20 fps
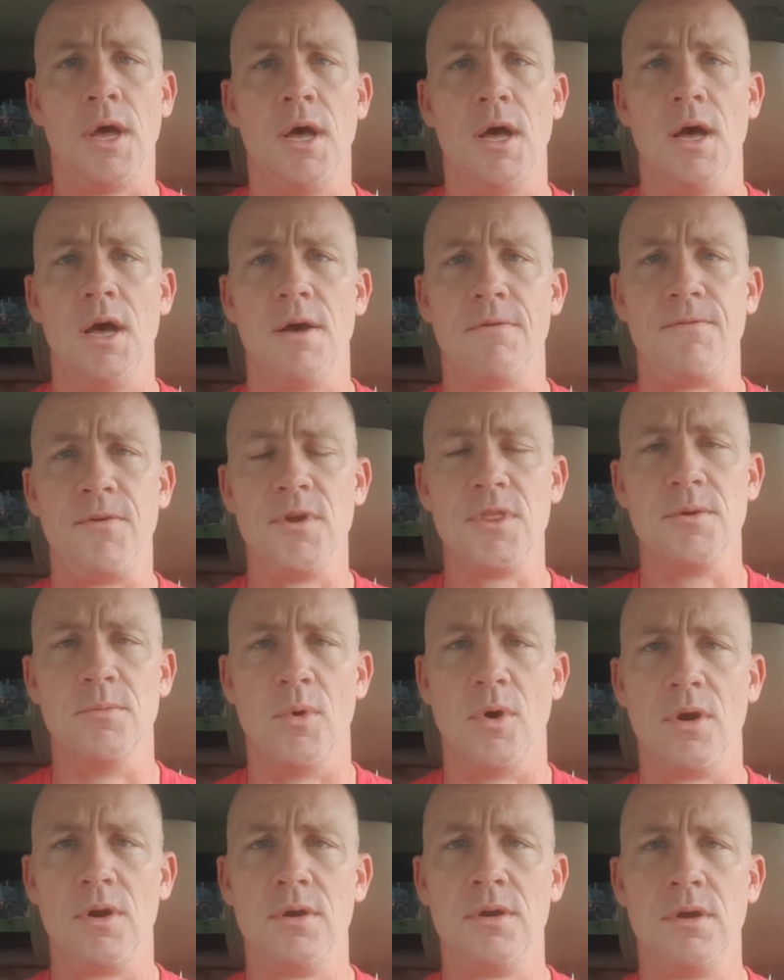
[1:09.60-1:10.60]
Uh,
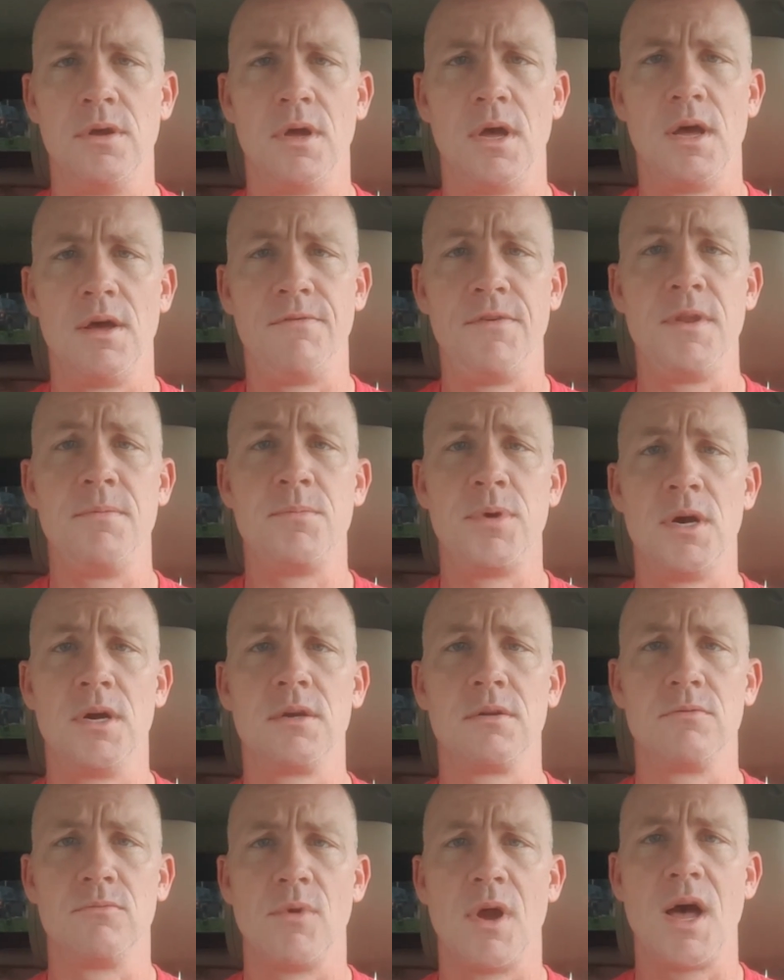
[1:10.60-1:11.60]
furthermore, uh,
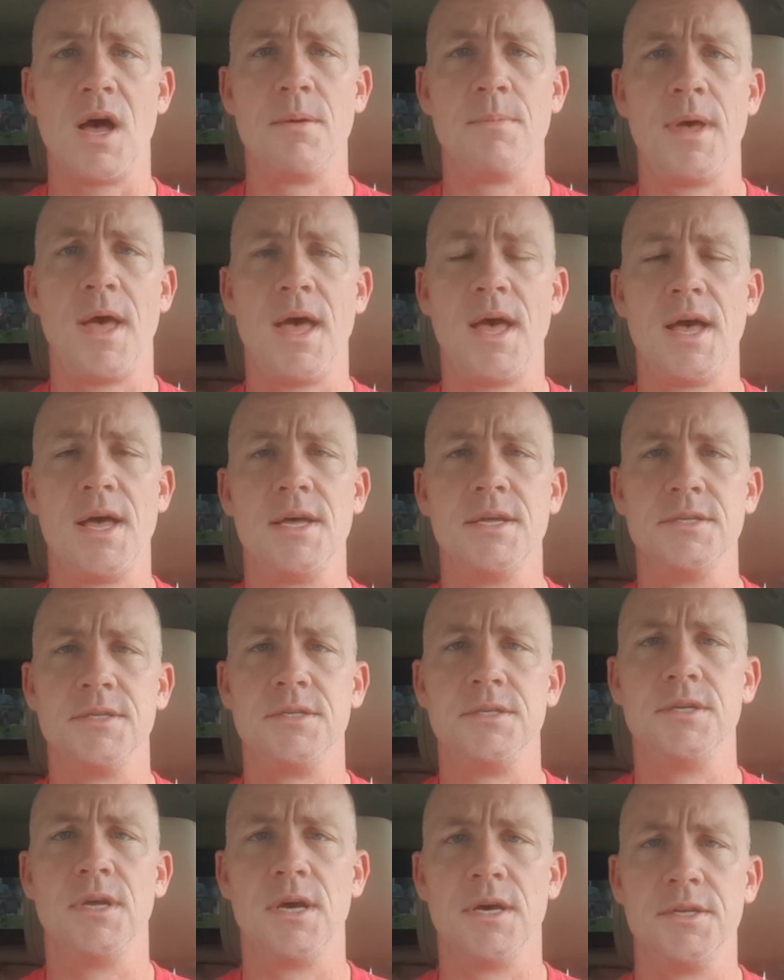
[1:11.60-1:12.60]
FinPunk, Rob
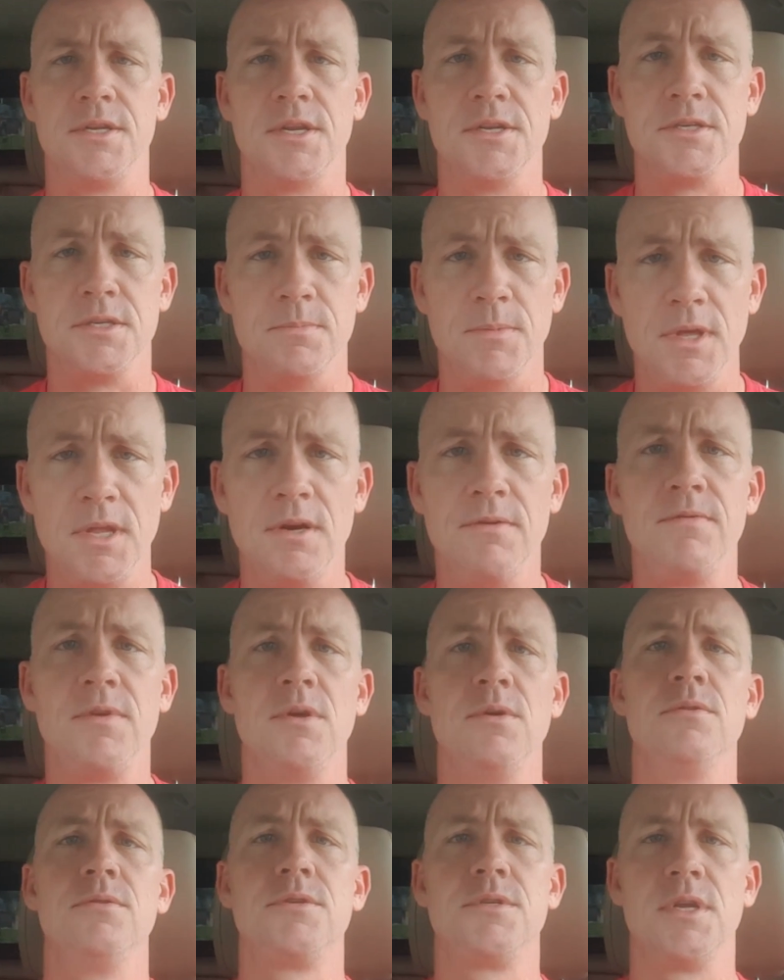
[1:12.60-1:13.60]
has uh, done some
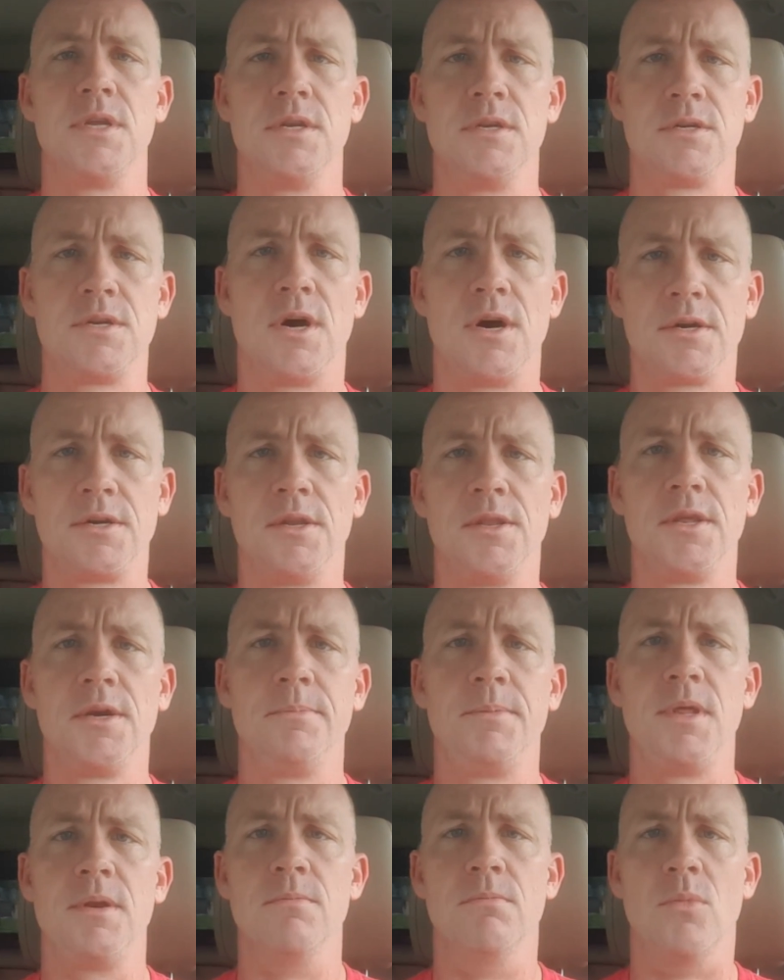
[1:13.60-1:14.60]
interviews and talked a
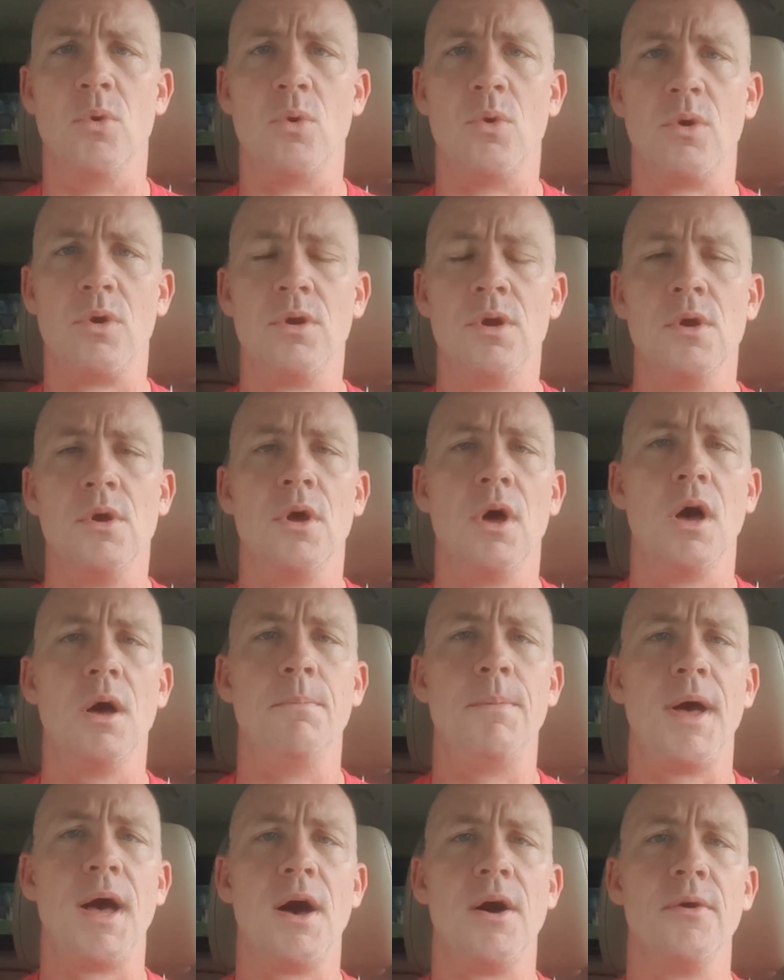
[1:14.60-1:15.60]
little bit more
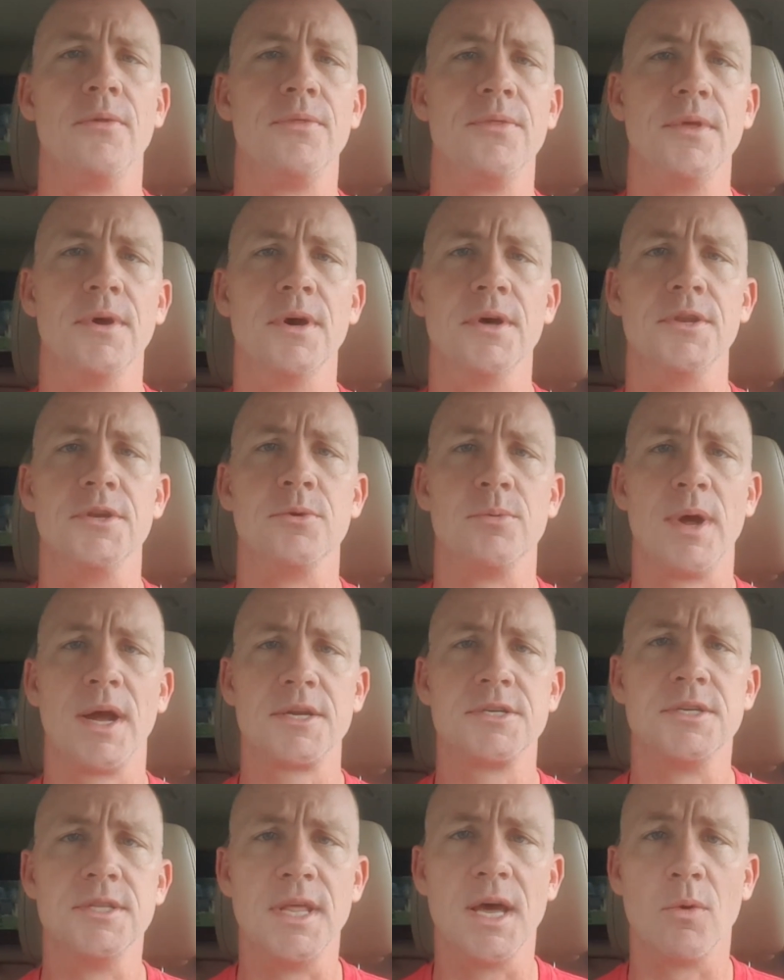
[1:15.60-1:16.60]
about the
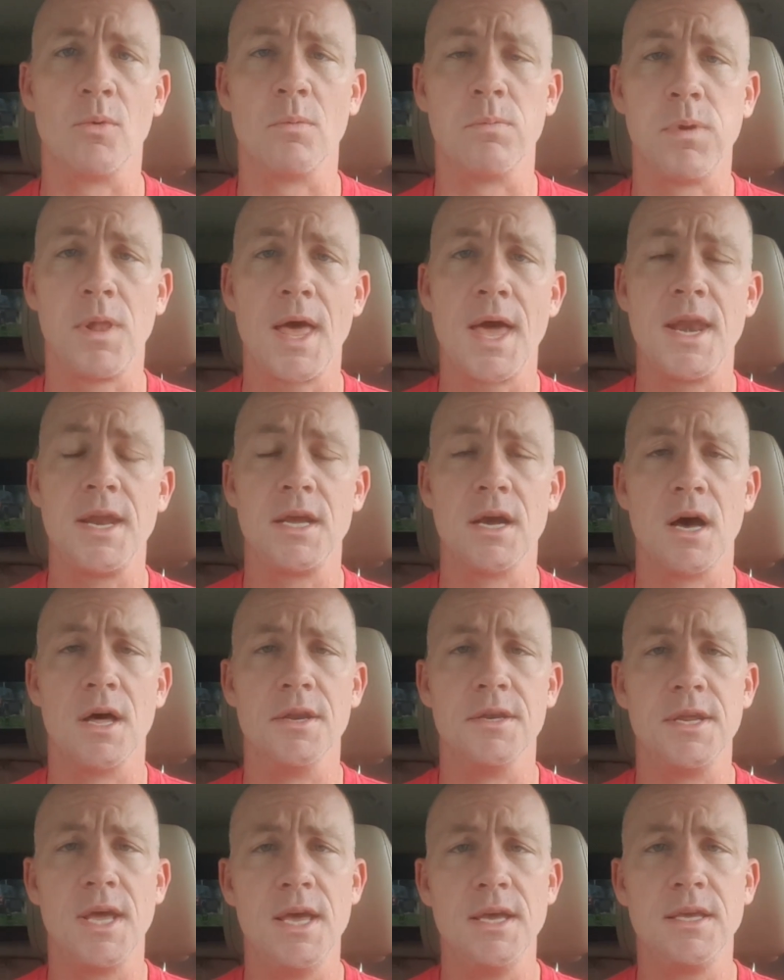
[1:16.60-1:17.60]
direction that we're planning
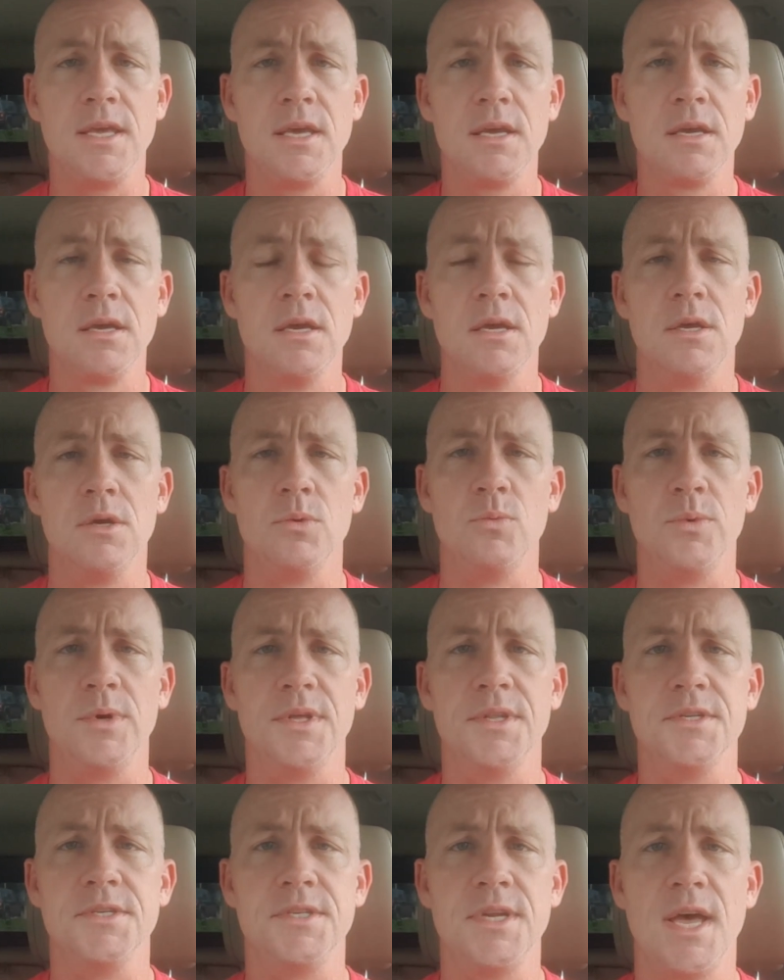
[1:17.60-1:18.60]
on taking
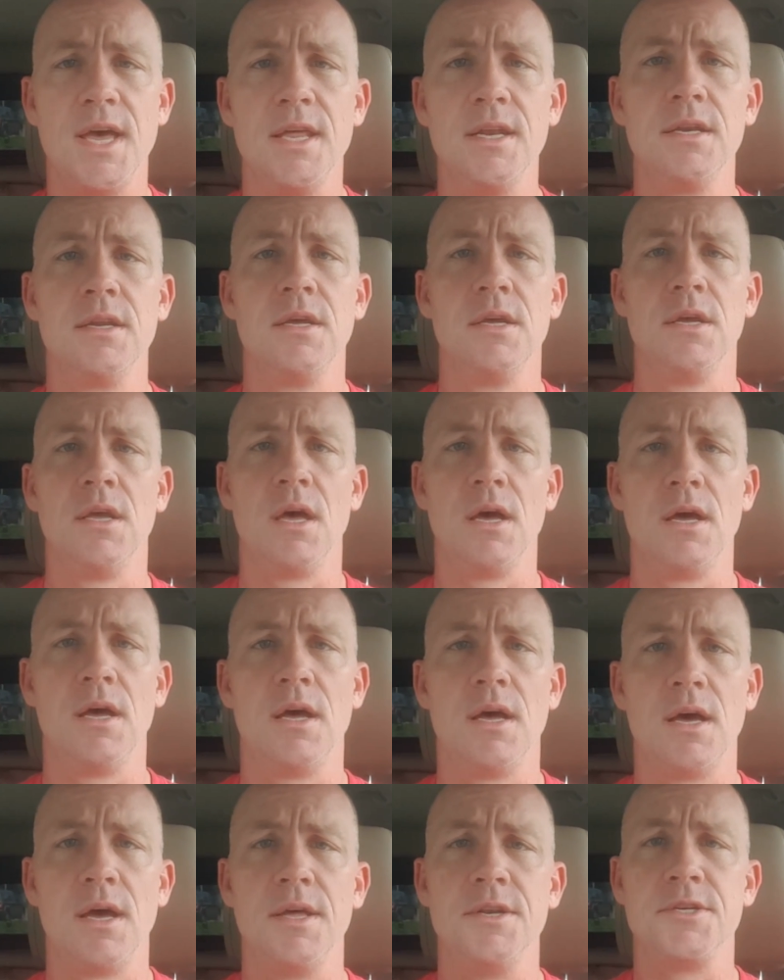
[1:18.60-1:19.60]
with Zen
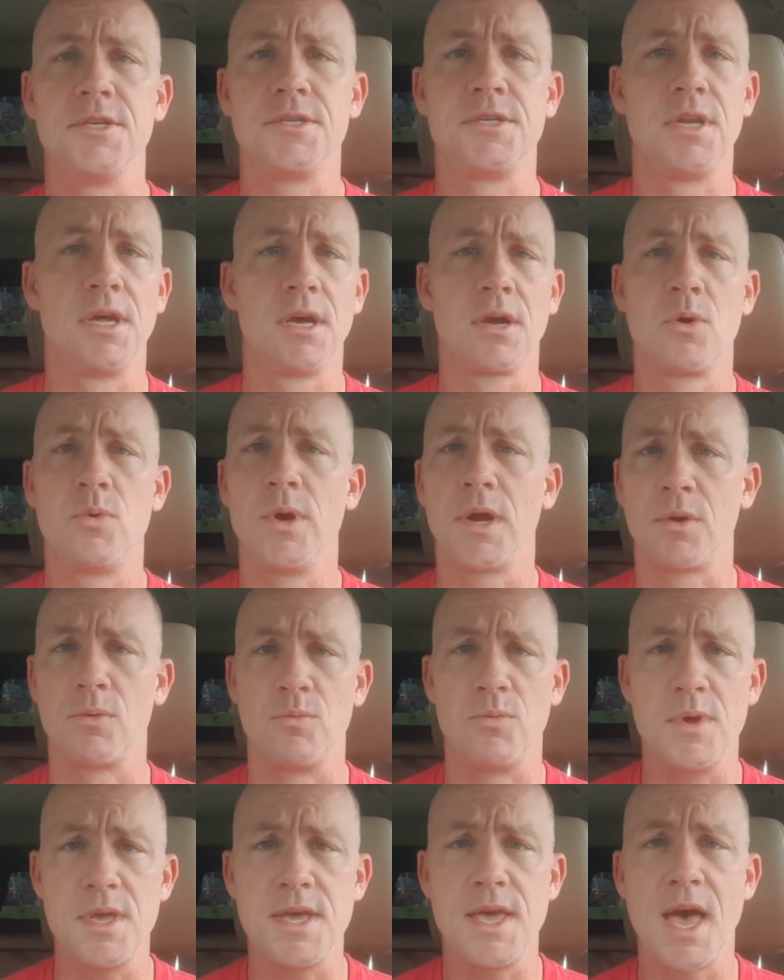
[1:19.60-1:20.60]
uh, and just a quick
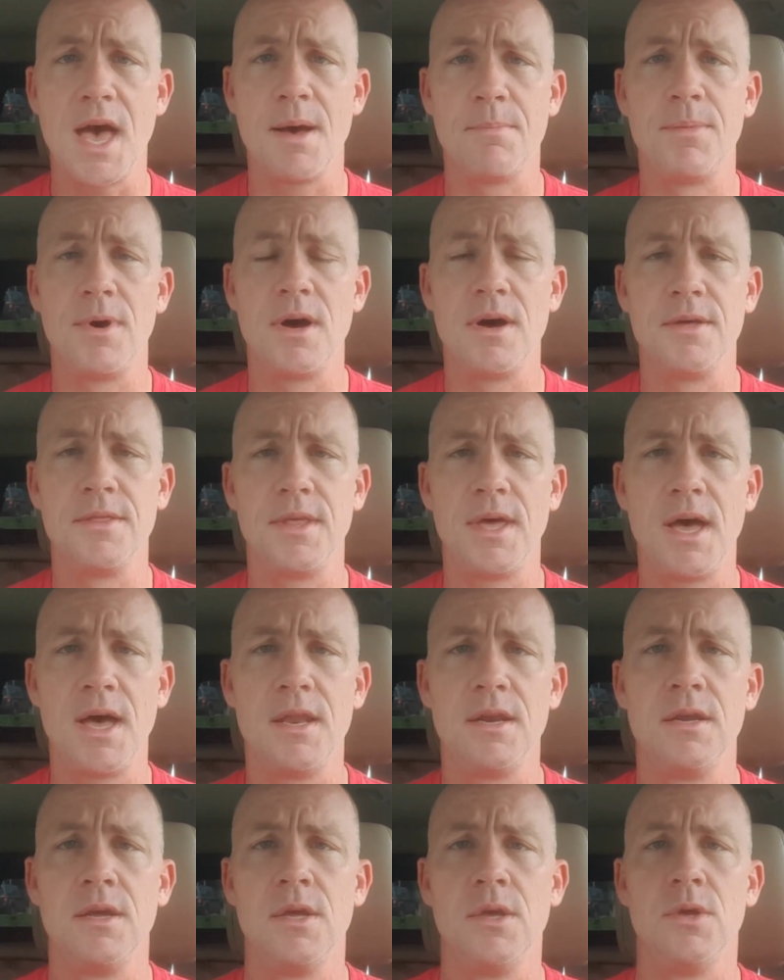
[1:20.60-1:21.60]
recap on
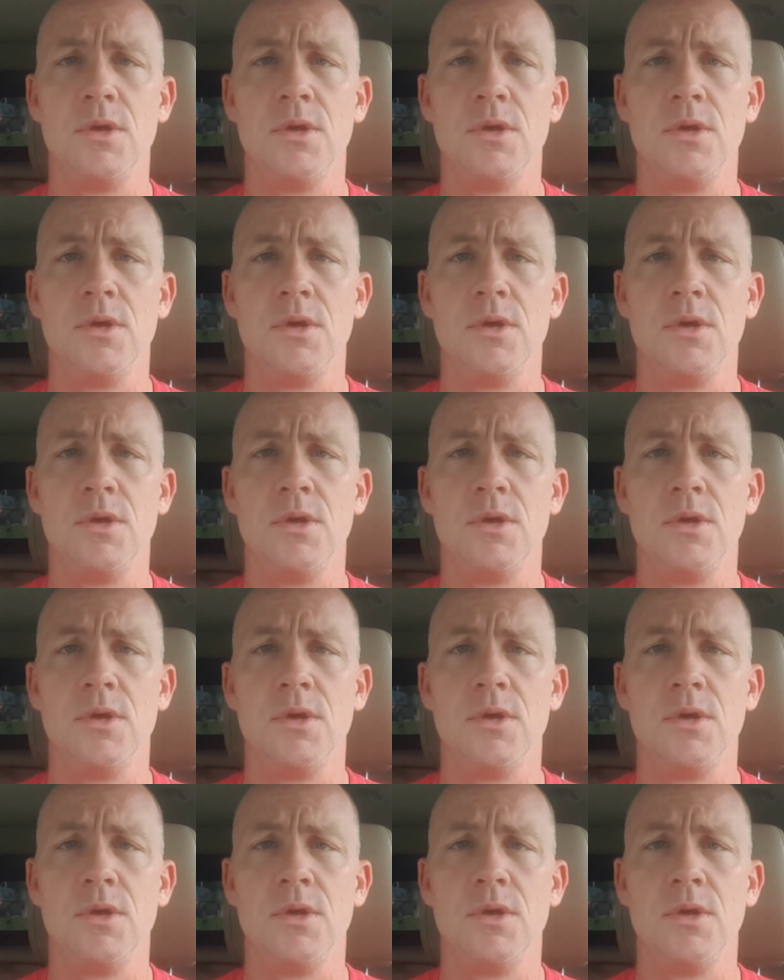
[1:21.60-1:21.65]
that,